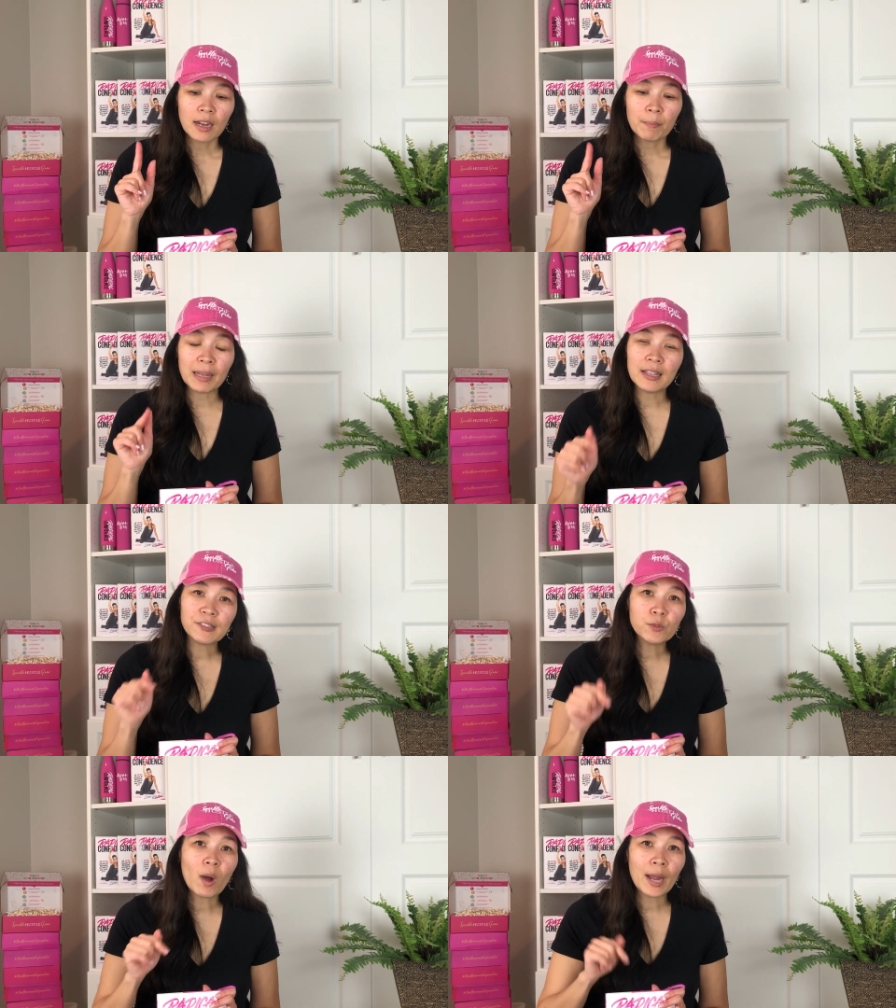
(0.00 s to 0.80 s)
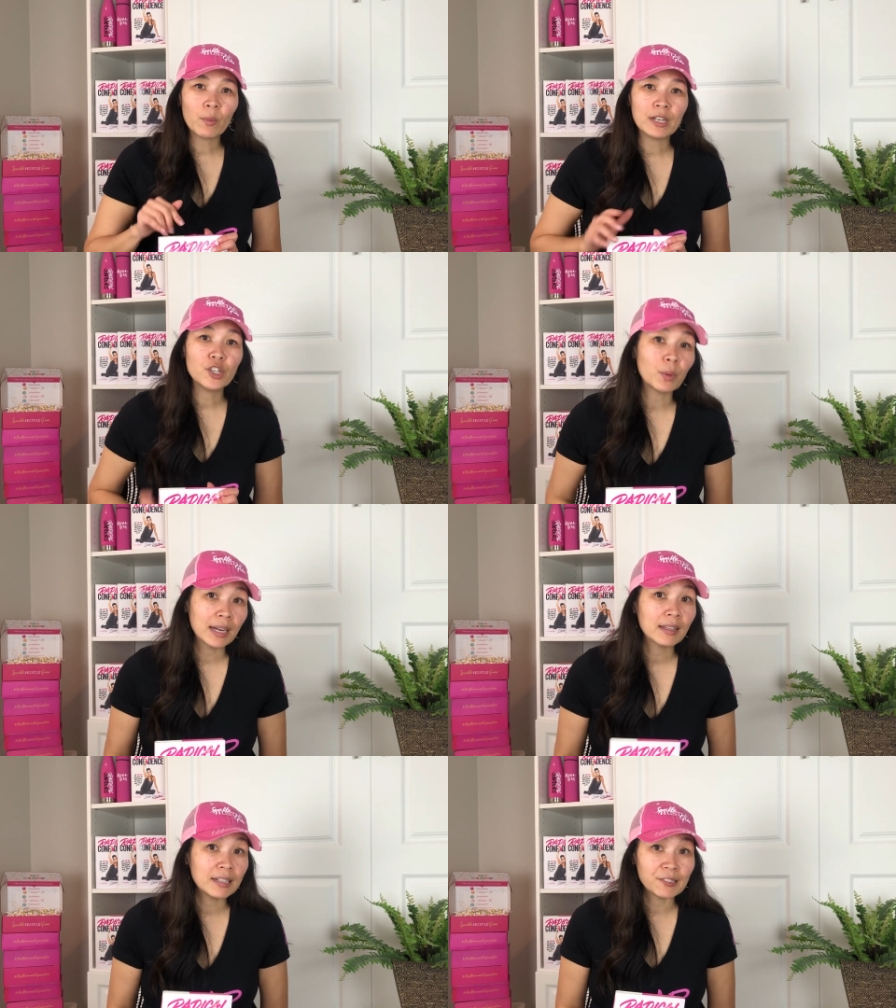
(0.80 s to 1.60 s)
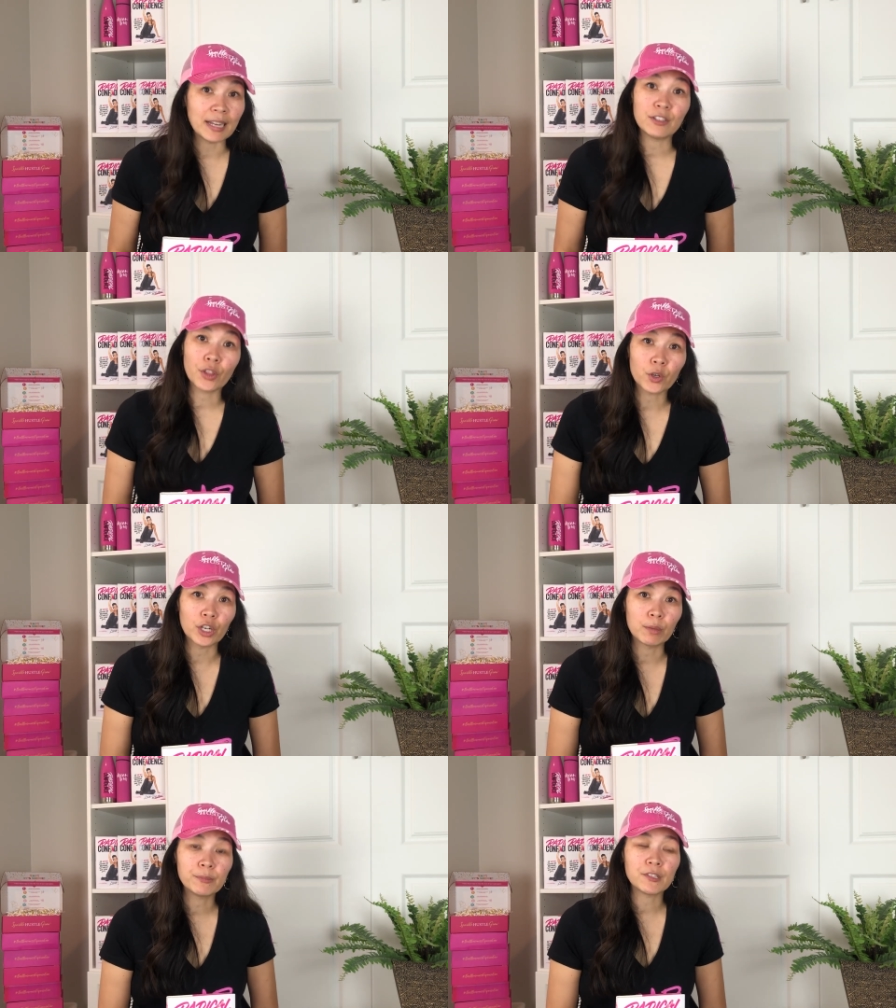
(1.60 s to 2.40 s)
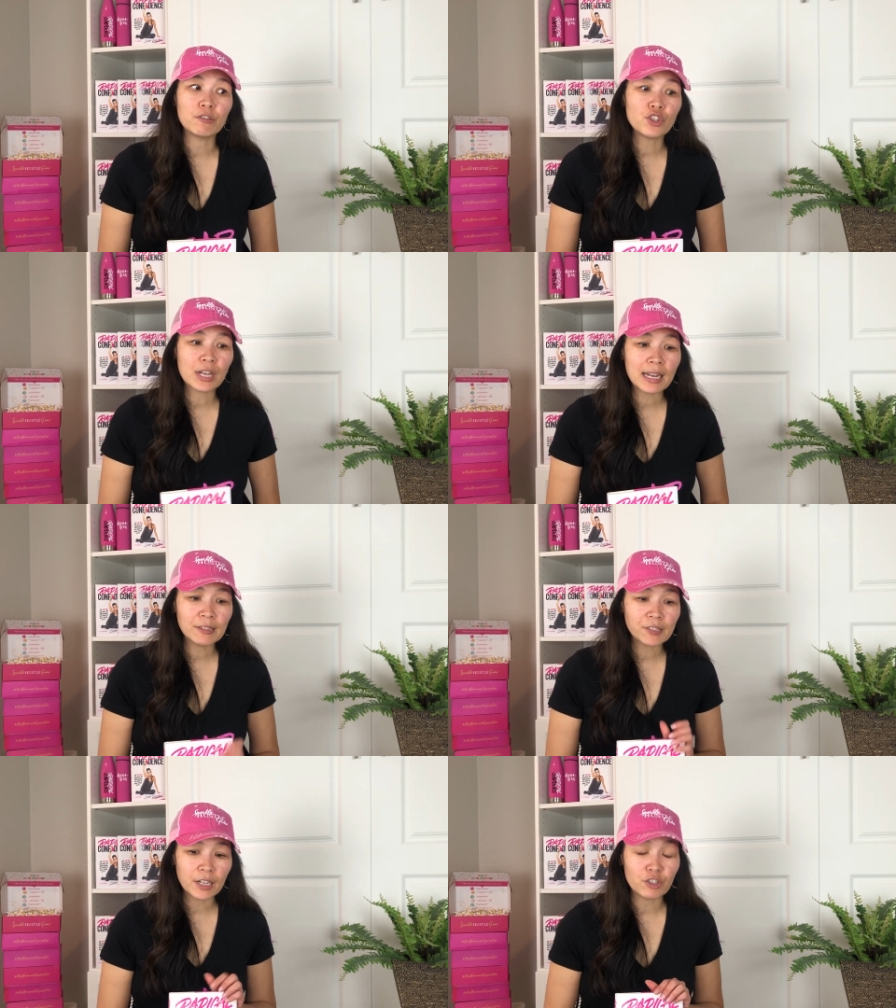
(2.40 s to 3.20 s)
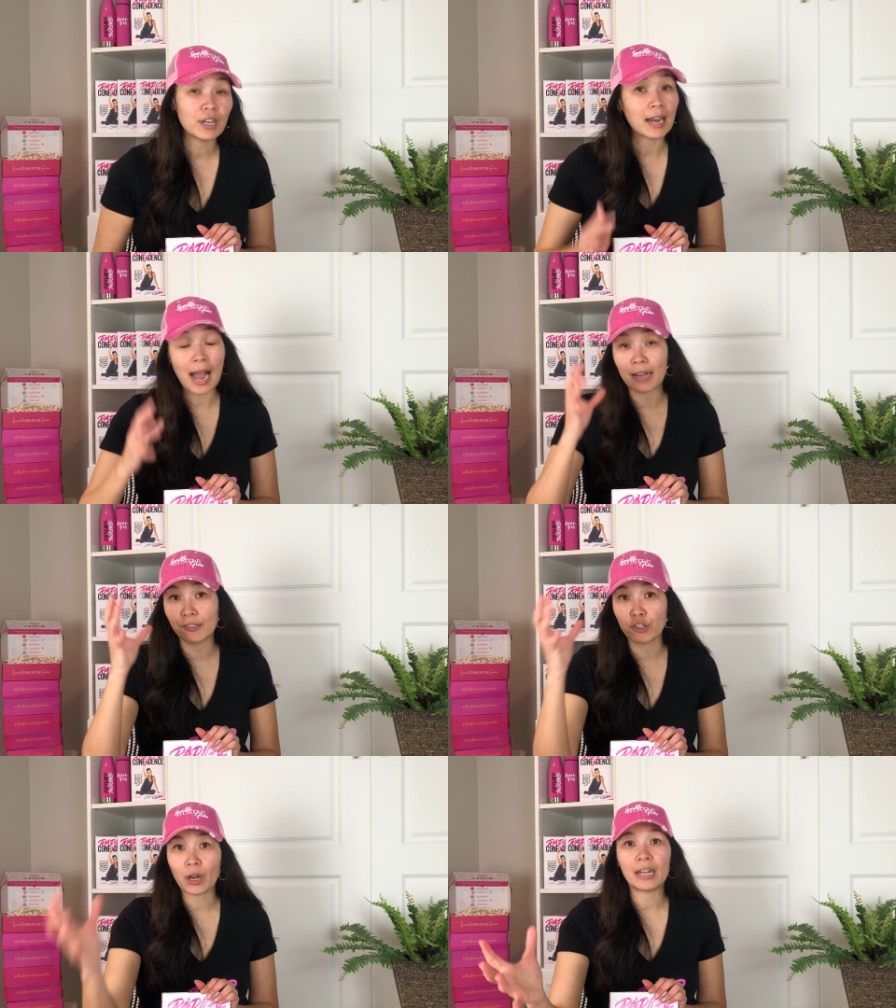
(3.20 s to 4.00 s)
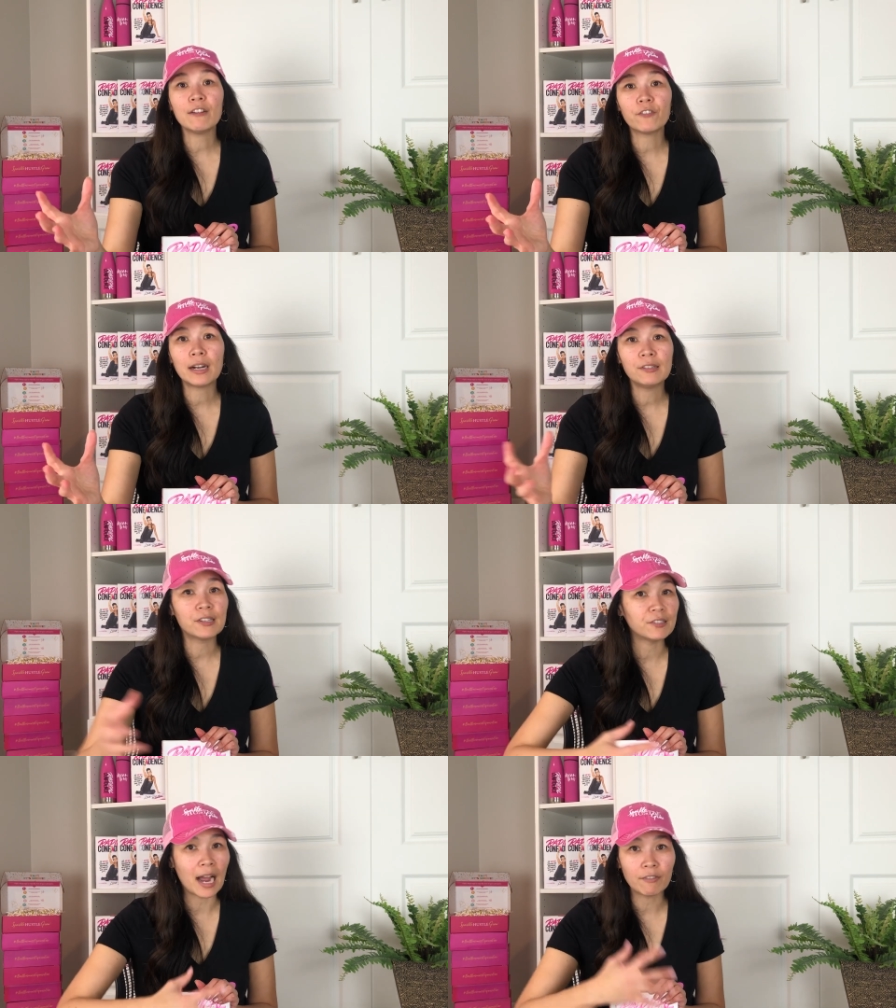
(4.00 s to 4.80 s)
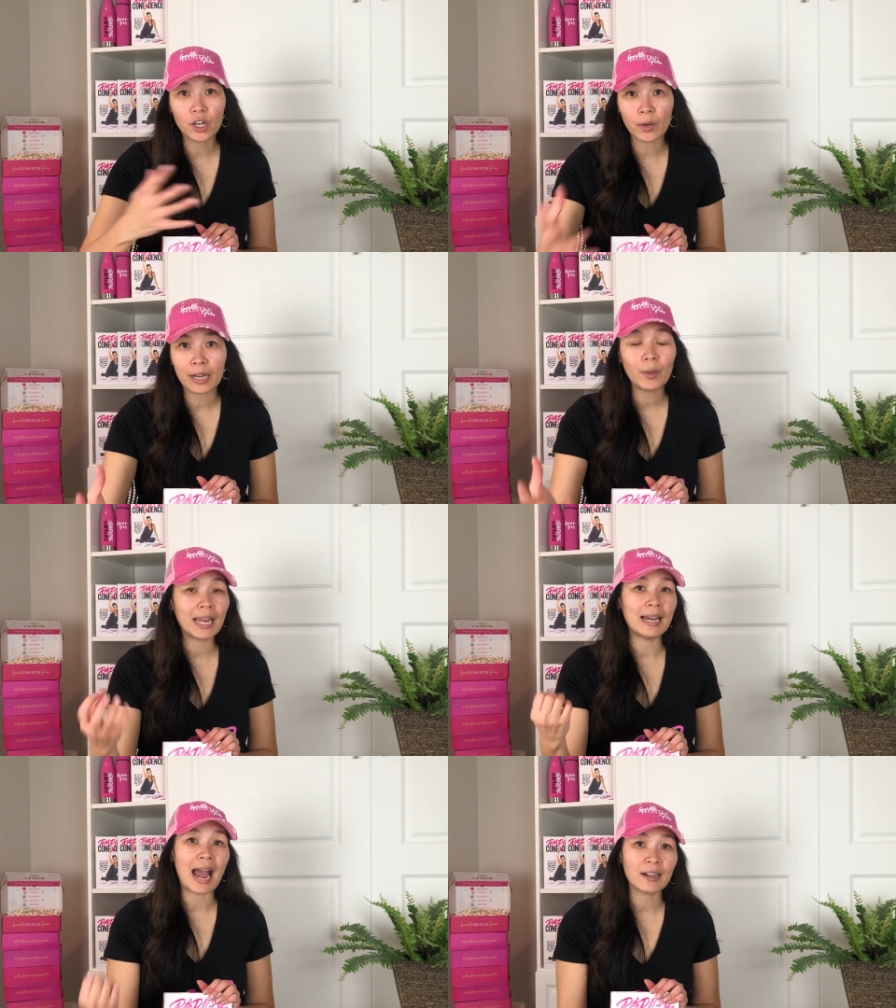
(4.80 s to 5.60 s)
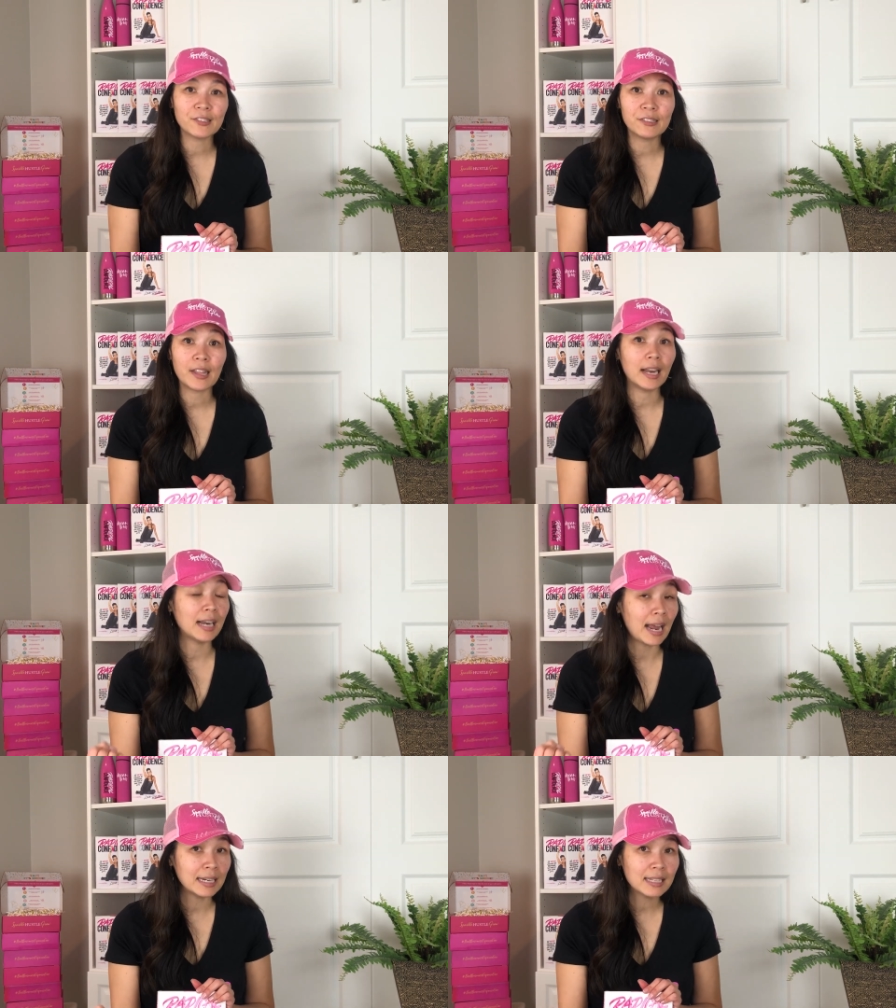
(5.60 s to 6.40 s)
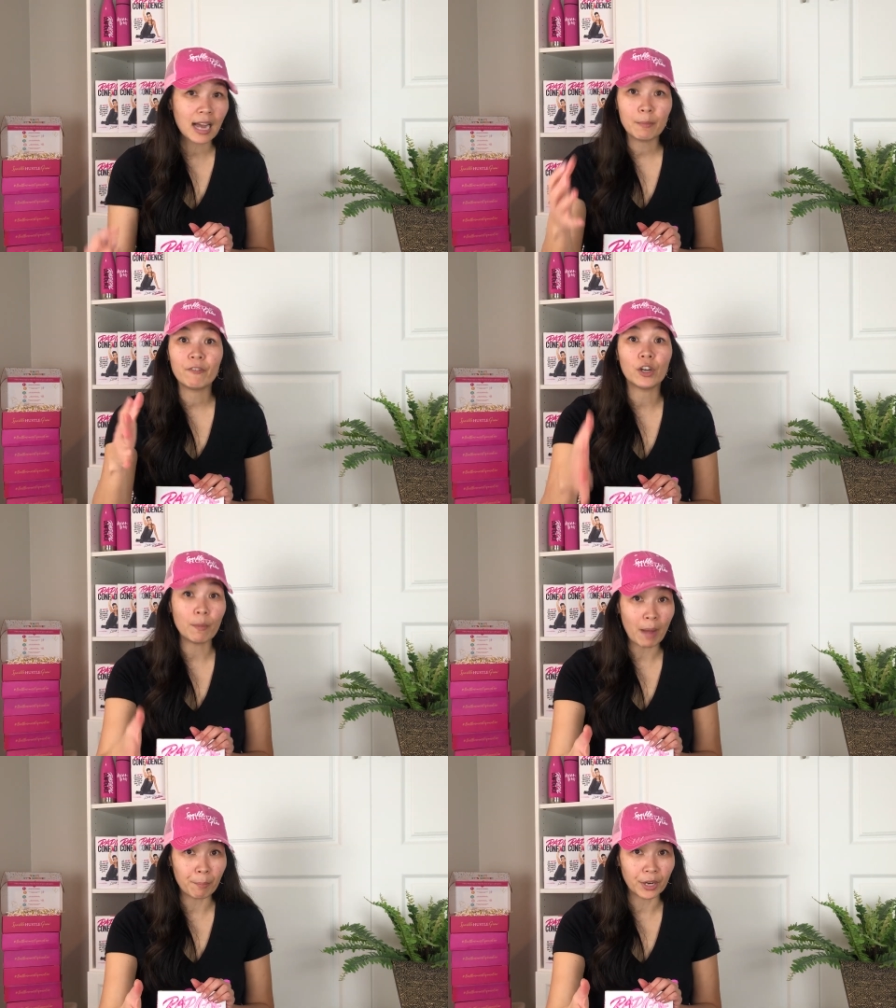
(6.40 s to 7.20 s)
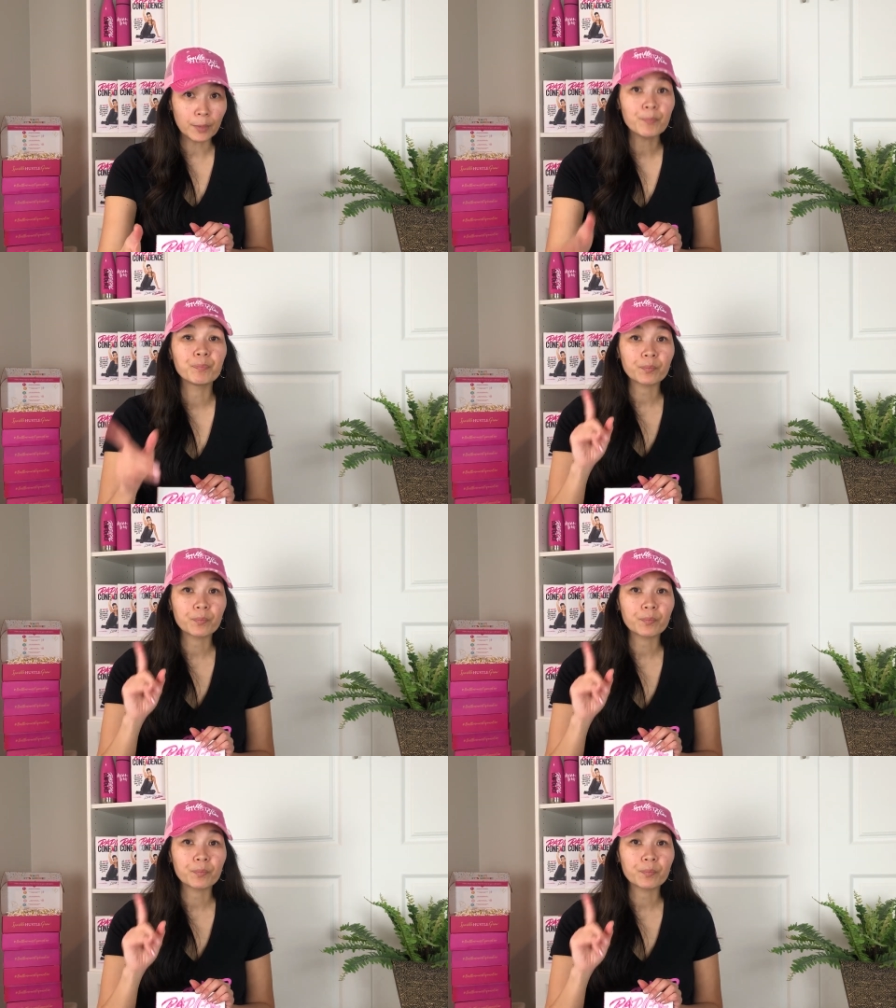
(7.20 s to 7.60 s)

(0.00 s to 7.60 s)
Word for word: But this is why I wanted to bring Lisa into the group. So she is going to, she has a training for us. It's evergreen. We can access that at any time if you're a member.